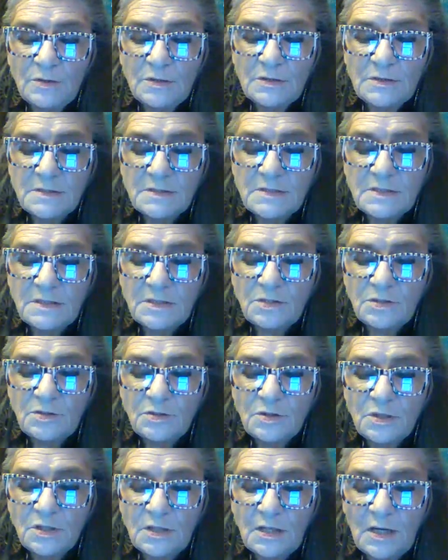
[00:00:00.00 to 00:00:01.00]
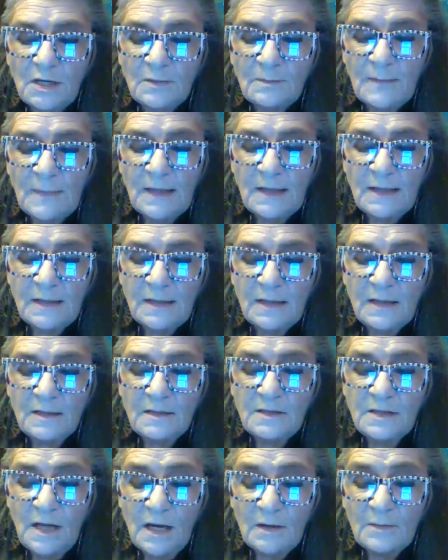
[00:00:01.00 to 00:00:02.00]
continued the young
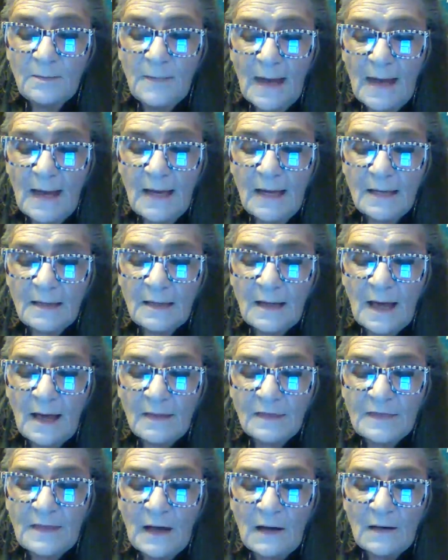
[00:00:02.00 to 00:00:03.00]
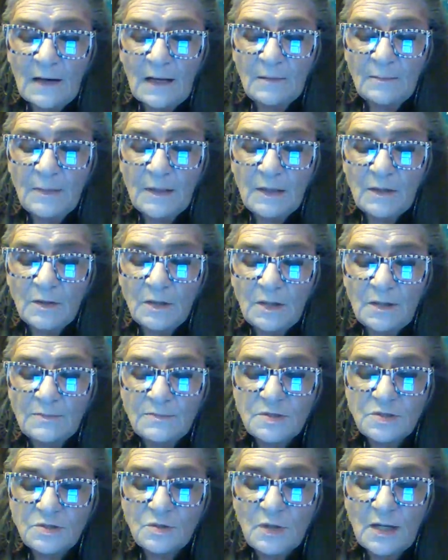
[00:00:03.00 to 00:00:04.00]
man, I thought I'd better
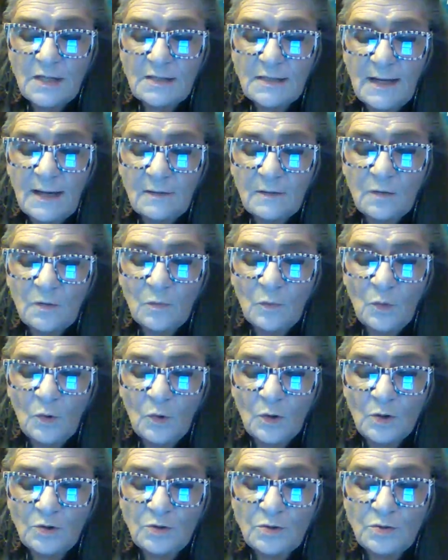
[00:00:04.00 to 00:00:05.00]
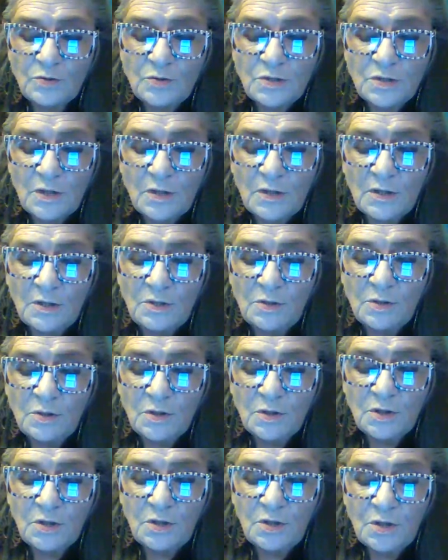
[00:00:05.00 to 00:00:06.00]
come straight down and warn you so that you
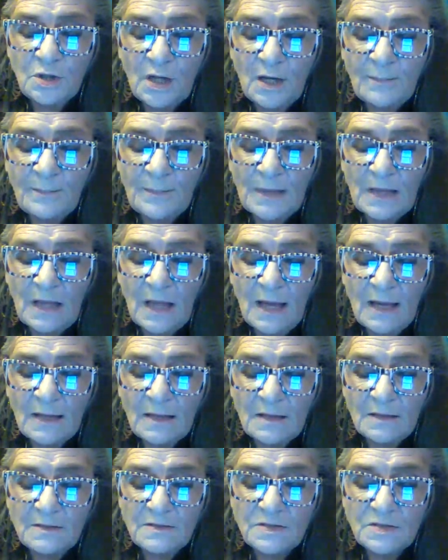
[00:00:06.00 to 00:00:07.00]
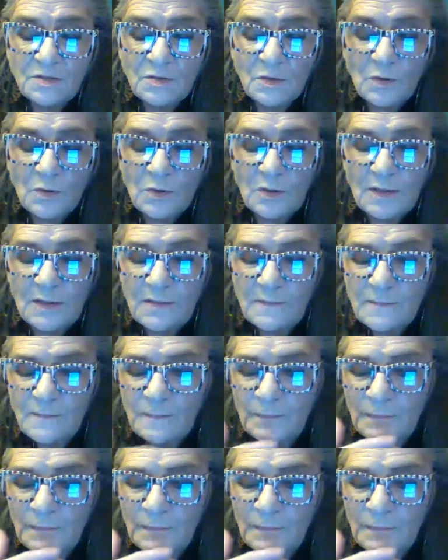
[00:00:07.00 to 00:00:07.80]
can cook up a likely story.